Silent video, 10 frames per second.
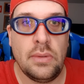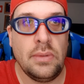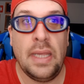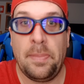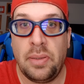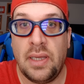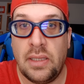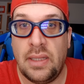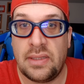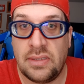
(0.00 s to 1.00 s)
not
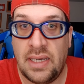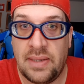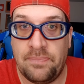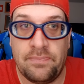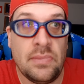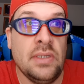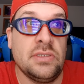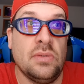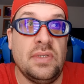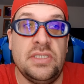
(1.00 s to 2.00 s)
playing at the time.
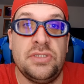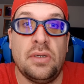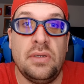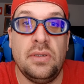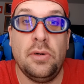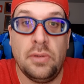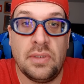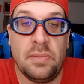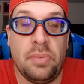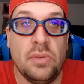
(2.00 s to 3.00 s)
So they started
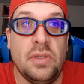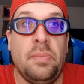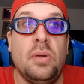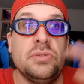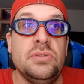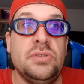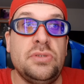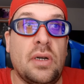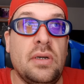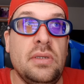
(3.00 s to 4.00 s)
early. They posted
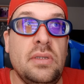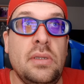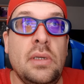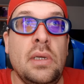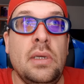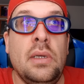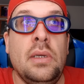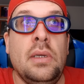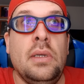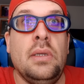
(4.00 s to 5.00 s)
started
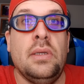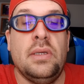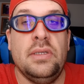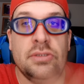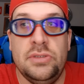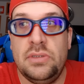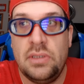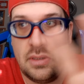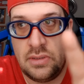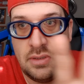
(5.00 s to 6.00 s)
in
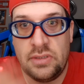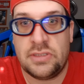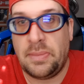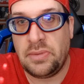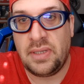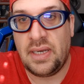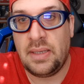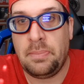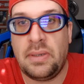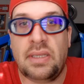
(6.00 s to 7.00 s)
the
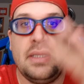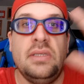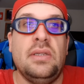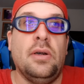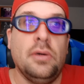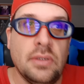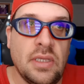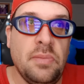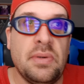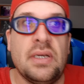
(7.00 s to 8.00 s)
summertime, but they did it
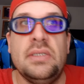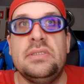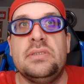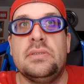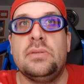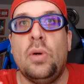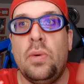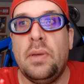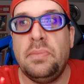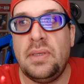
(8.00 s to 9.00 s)
early because this
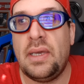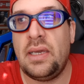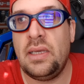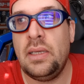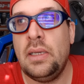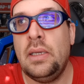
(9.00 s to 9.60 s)
whole NBA